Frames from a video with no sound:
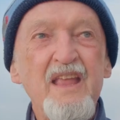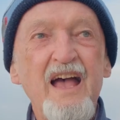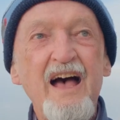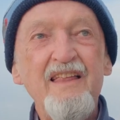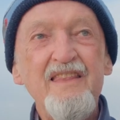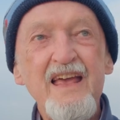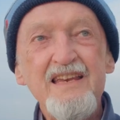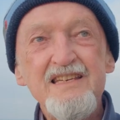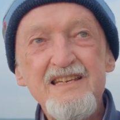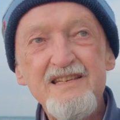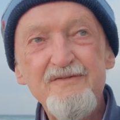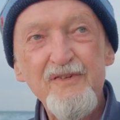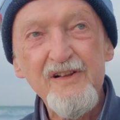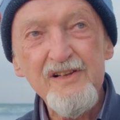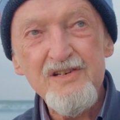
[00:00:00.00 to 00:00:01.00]
And they're
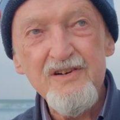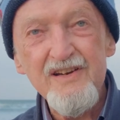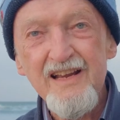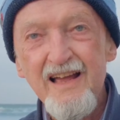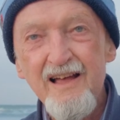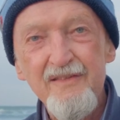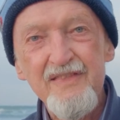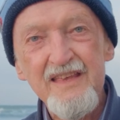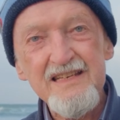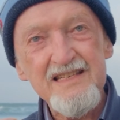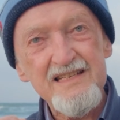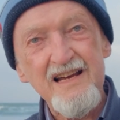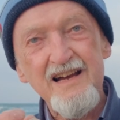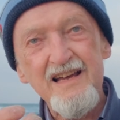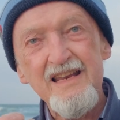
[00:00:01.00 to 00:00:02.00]
just filtering out these
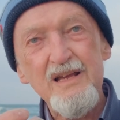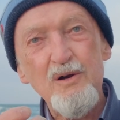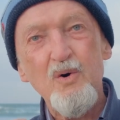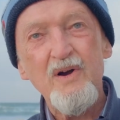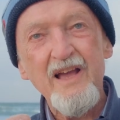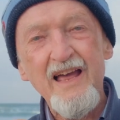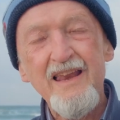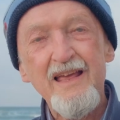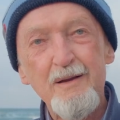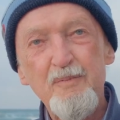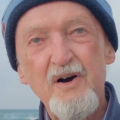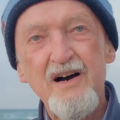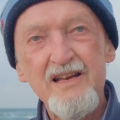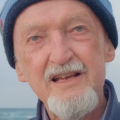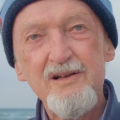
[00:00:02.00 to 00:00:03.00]
tiny organic
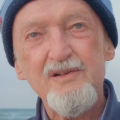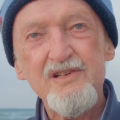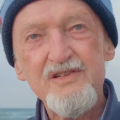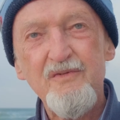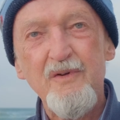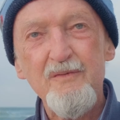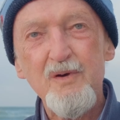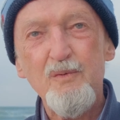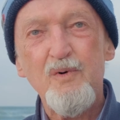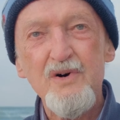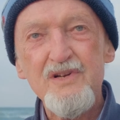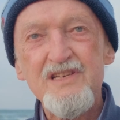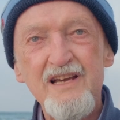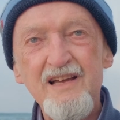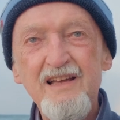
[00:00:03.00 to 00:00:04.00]
particles from the
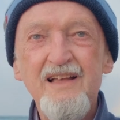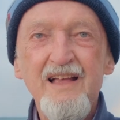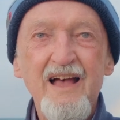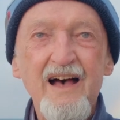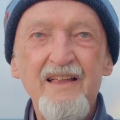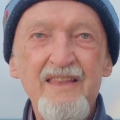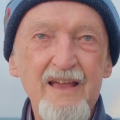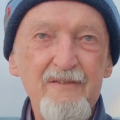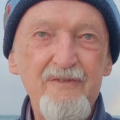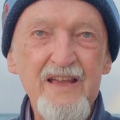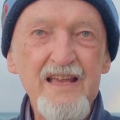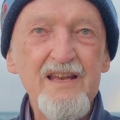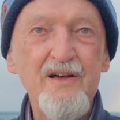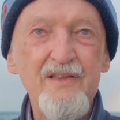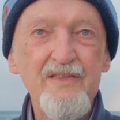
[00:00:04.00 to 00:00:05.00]
water, and they
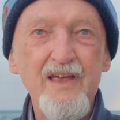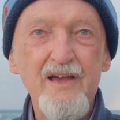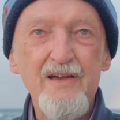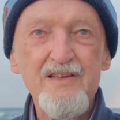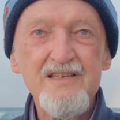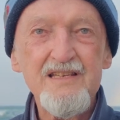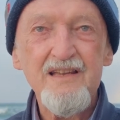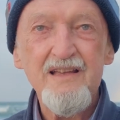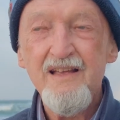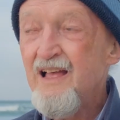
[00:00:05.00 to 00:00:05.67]
feed on those.